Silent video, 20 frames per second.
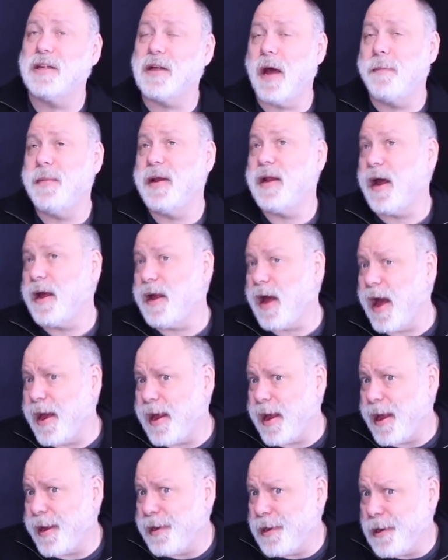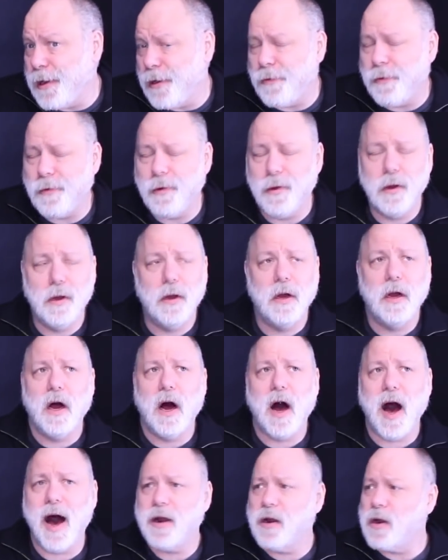I
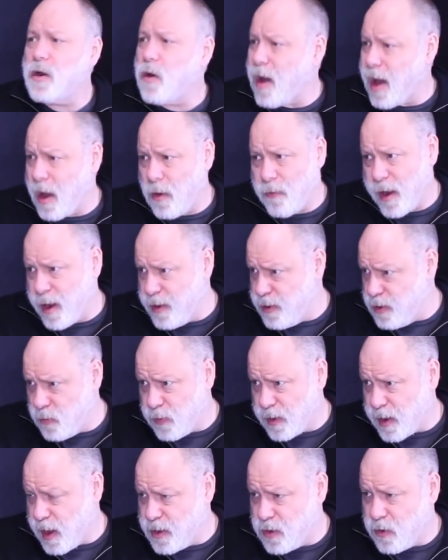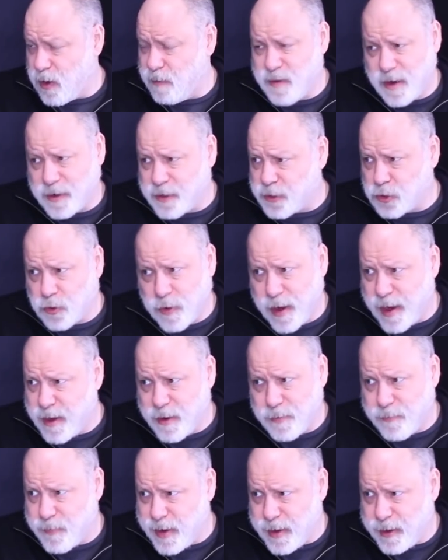don't know how I do what I do. I'm not a
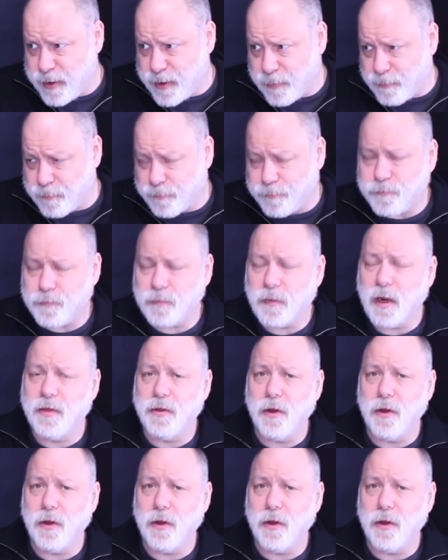trained medium.